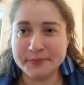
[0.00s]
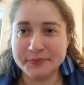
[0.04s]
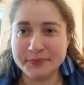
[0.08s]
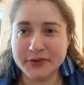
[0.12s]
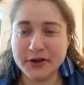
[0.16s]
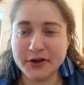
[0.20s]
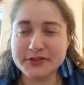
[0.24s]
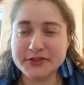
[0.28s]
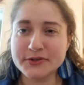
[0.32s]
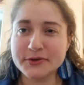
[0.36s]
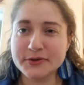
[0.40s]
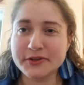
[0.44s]

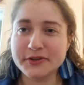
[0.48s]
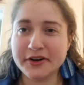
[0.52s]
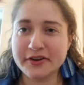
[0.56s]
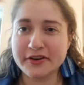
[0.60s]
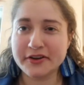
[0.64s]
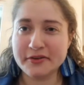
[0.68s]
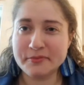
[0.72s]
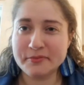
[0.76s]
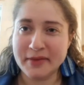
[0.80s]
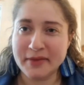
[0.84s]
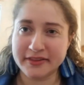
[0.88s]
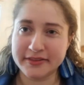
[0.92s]
Also, a lot of
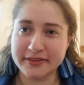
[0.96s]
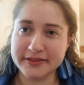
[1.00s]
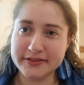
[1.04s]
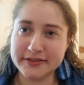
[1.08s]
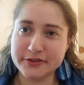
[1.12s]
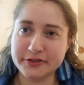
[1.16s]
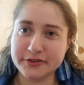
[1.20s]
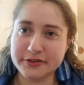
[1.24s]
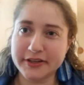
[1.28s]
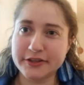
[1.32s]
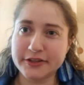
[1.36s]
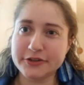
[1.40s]
the methods
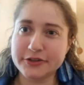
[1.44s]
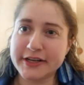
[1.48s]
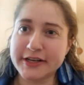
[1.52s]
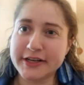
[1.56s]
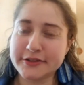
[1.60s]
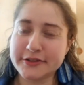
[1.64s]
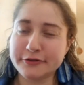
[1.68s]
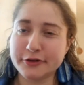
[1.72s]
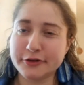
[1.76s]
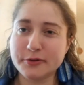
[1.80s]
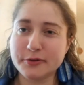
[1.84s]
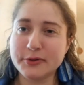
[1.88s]
are like
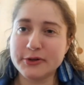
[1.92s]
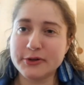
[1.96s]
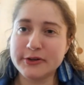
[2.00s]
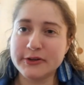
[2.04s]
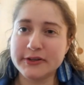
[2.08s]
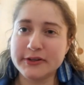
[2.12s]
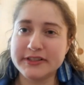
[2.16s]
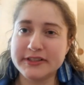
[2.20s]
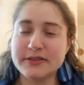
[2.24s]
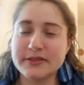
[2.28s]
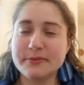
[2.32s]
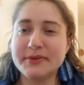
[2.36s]
transferable
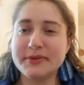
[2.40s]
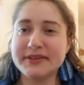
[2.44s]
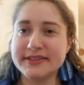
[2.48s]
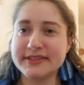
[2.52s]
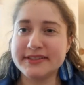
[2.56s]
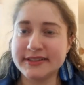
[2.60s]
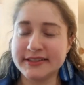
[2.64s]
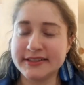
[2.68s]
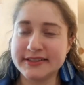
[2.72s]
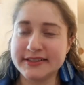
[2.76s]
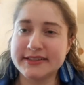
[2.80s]
into business,